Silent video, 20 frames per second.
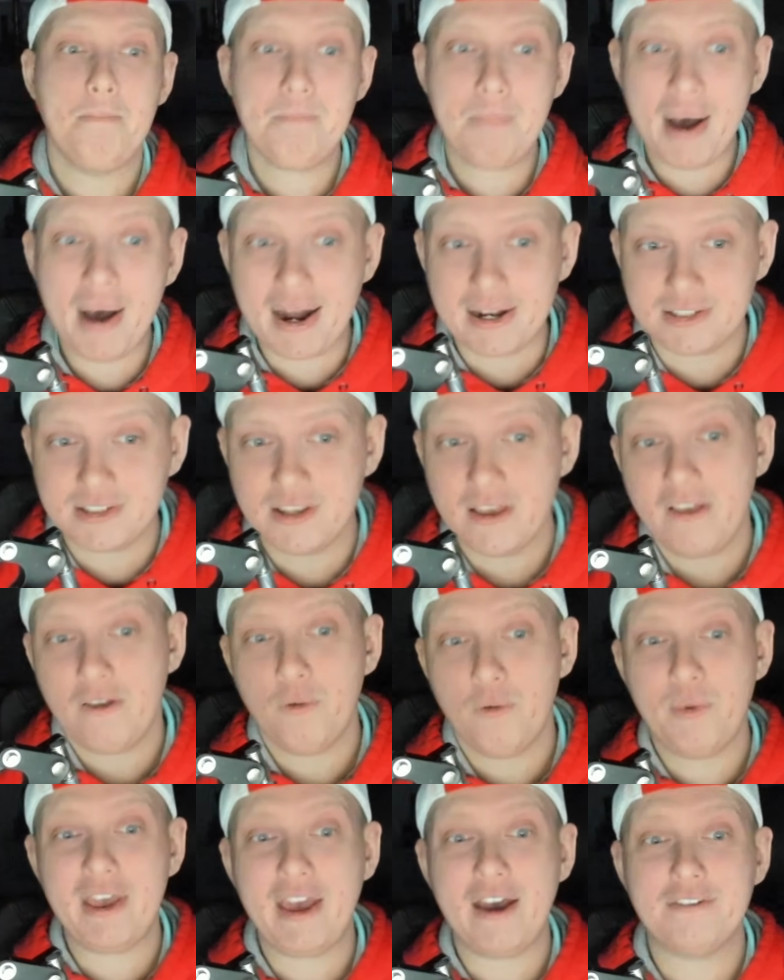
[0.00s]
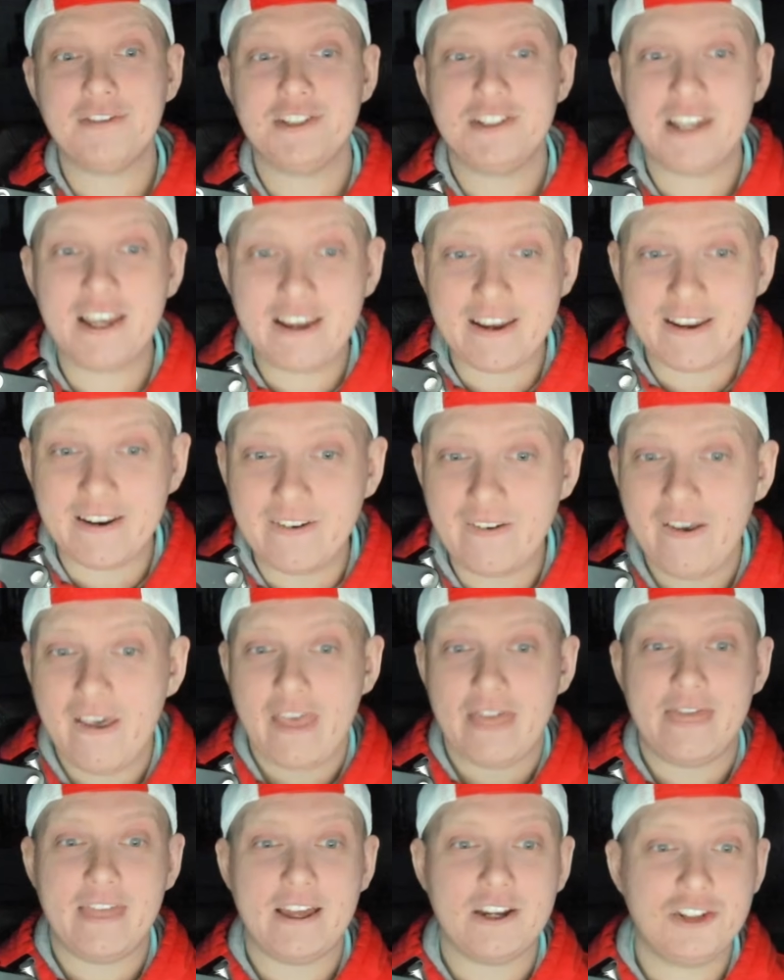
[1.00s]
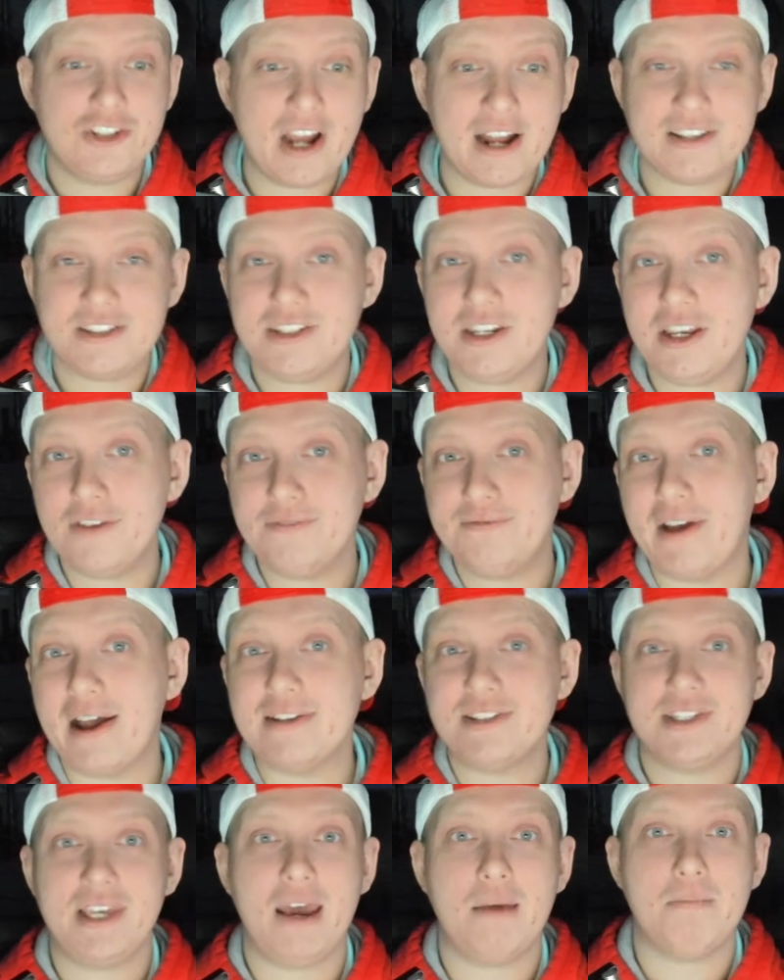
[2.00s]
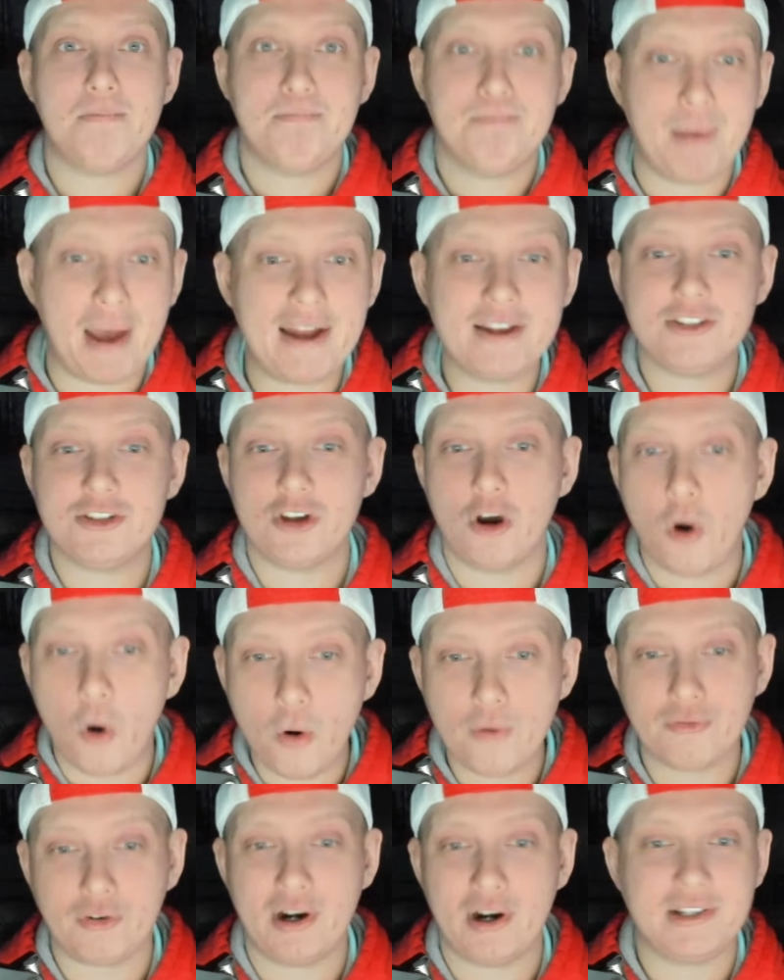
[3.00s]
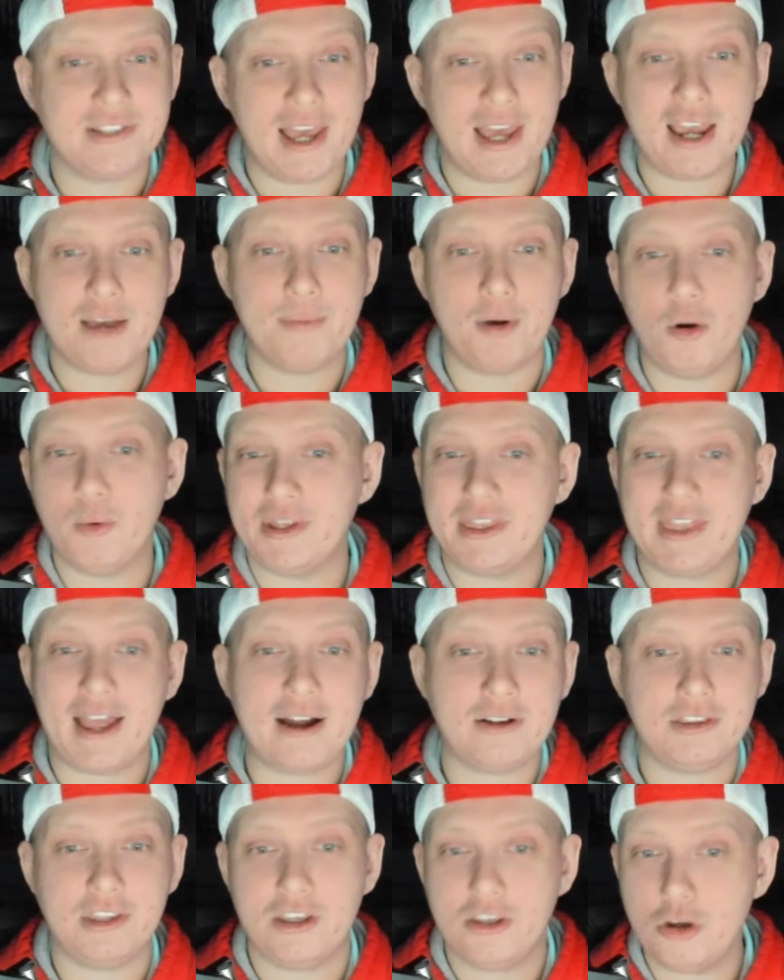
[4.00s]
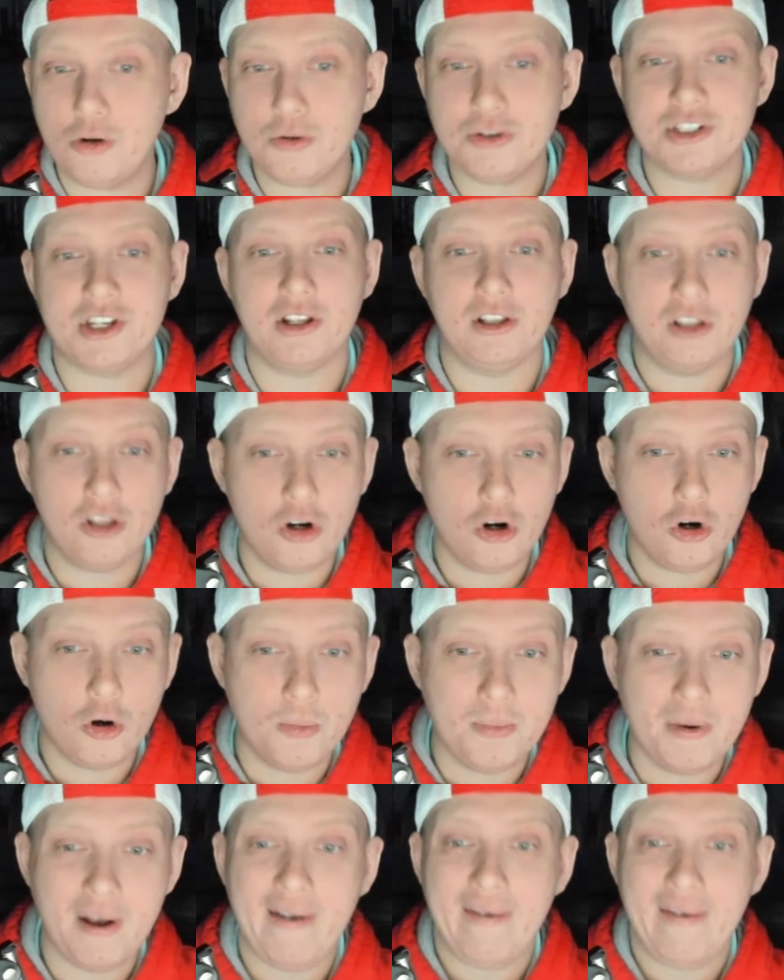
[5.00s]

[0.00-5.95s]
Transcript: But we have seen the Jets defense get bent over a table without the use of lube